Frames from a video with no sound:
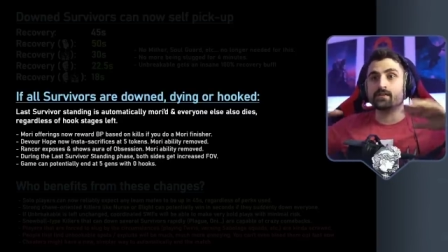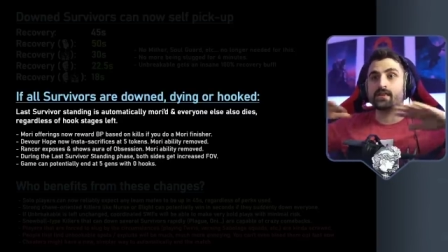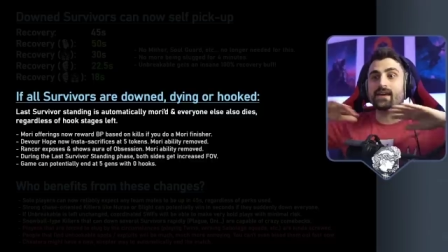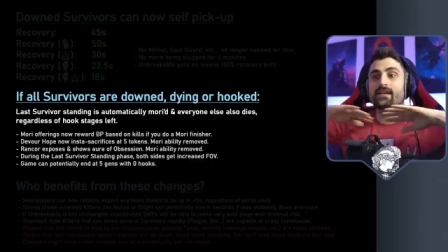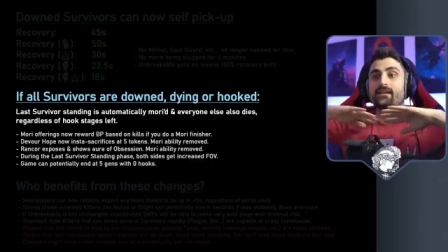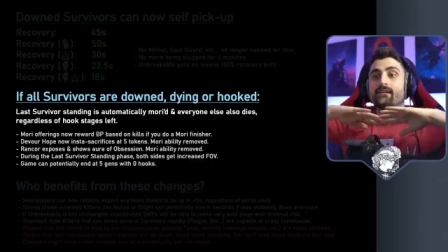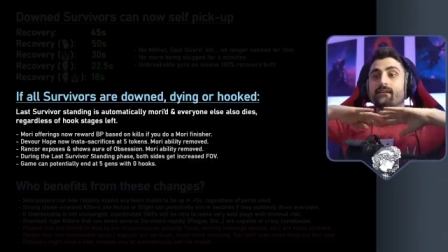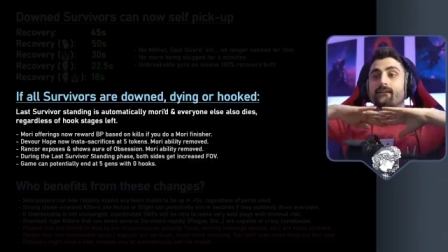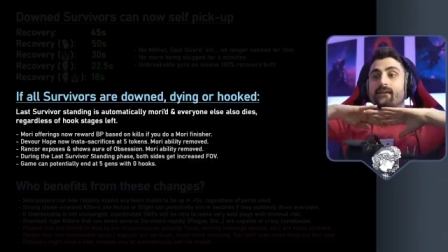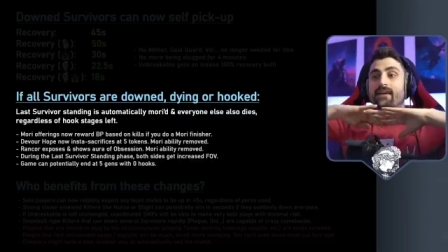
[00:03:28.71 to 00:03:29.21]

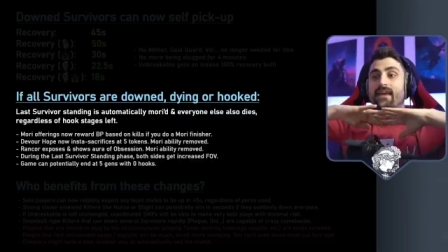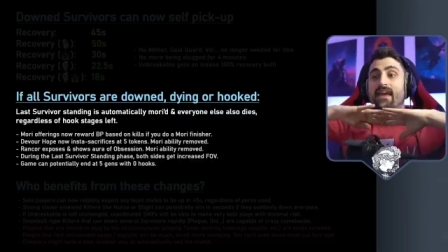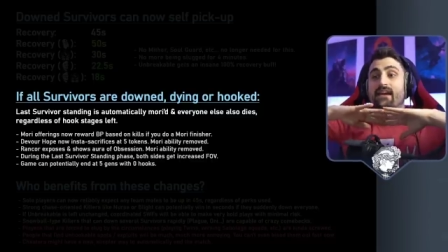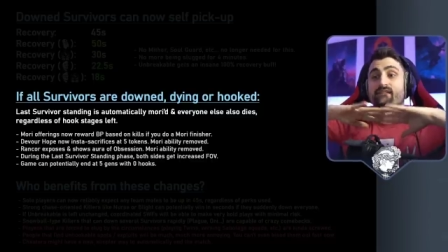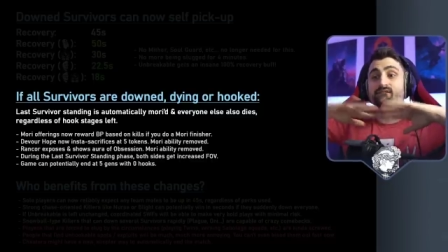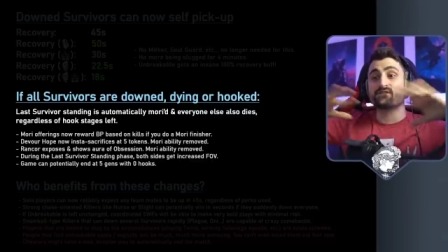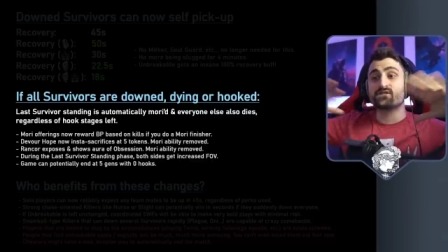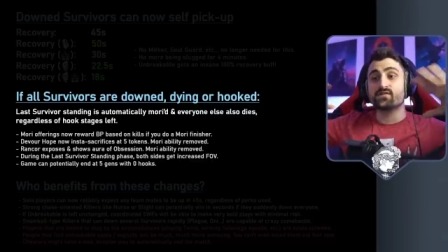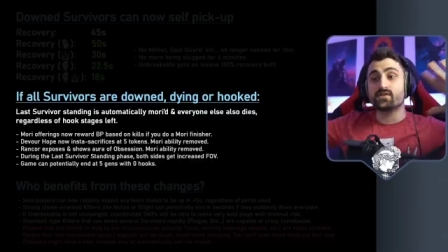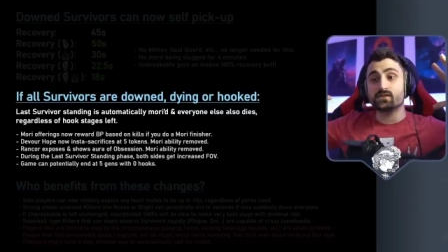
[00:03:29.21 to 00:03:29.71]
then
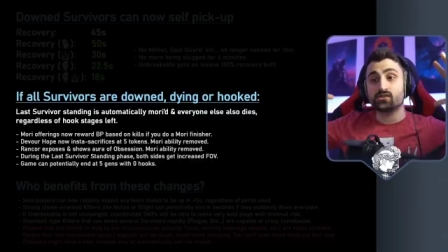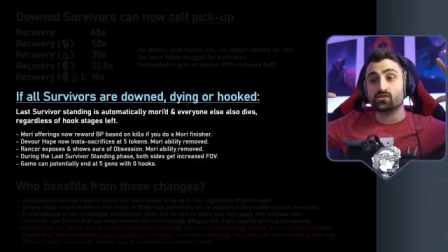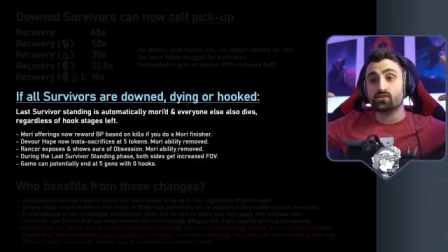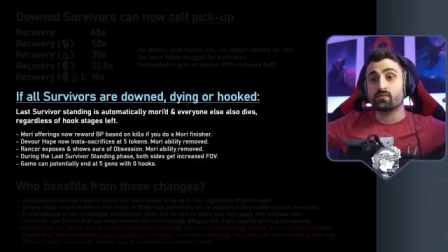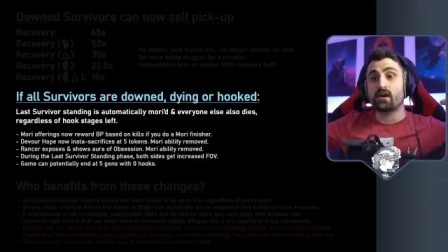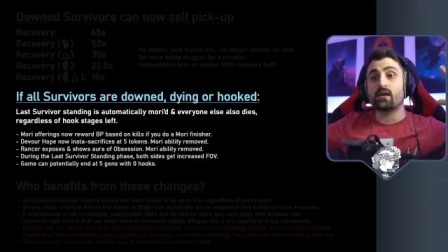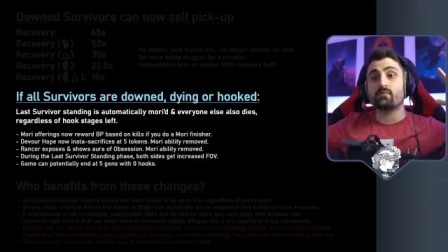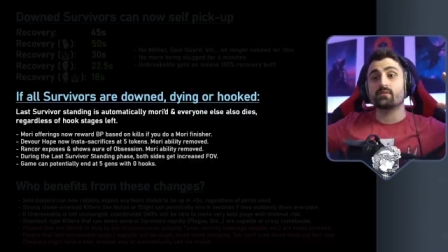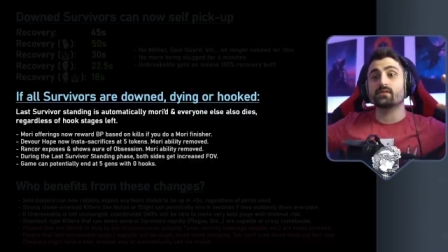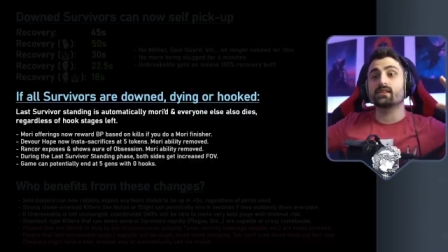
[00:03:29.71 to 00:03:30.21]
every
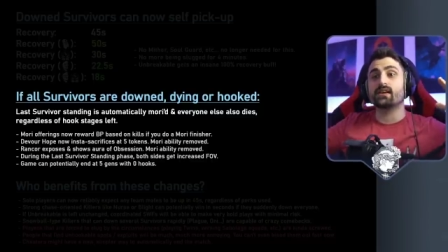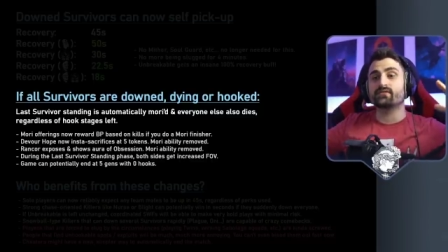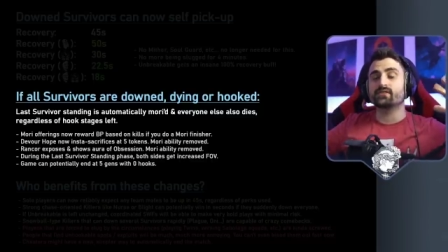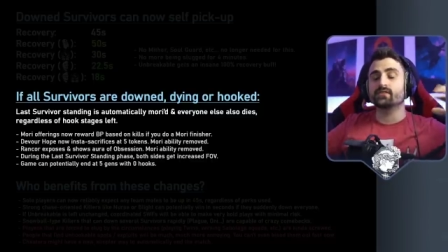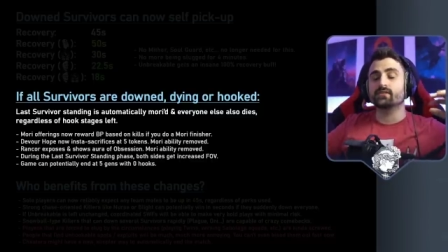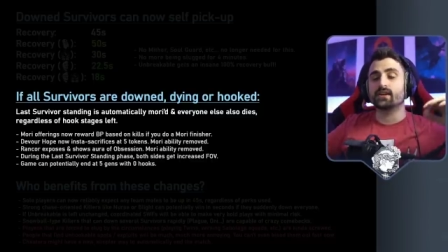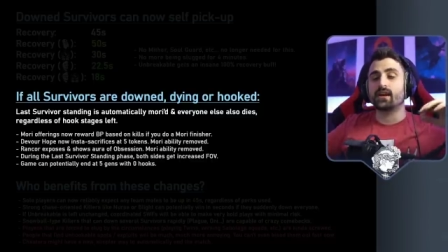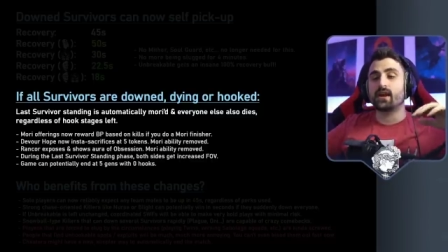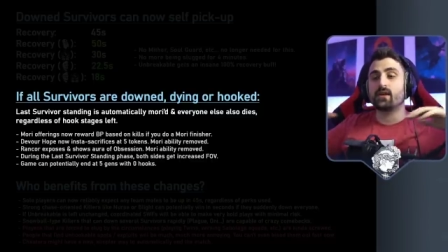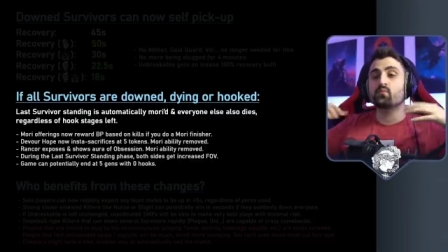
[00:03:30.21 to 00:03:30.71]
survivor left
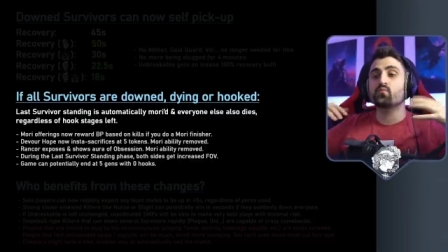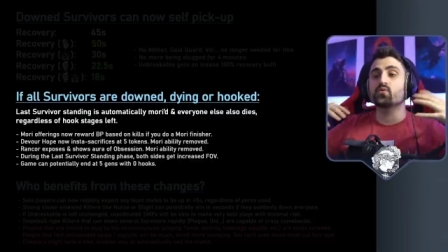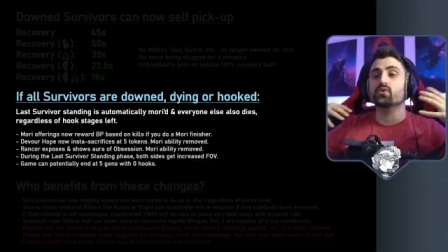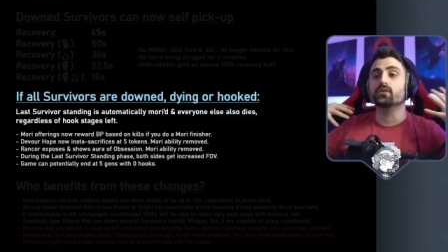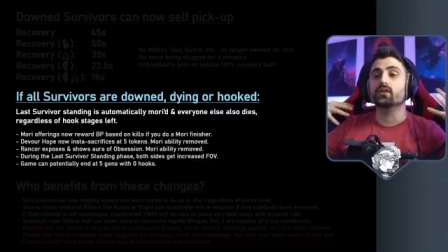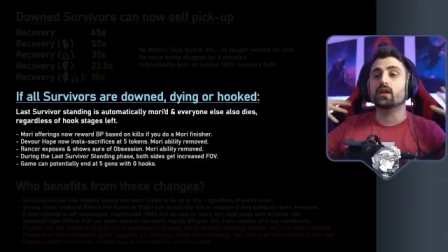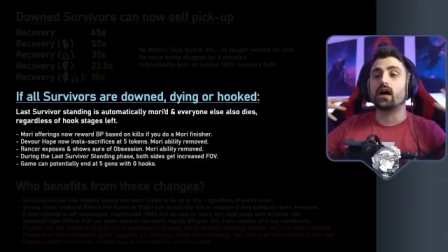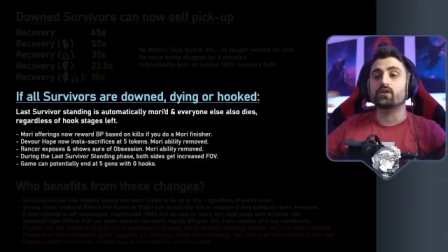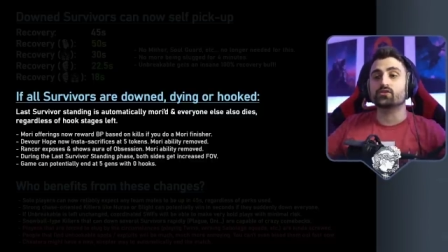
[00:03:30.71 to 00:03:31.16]
in the game will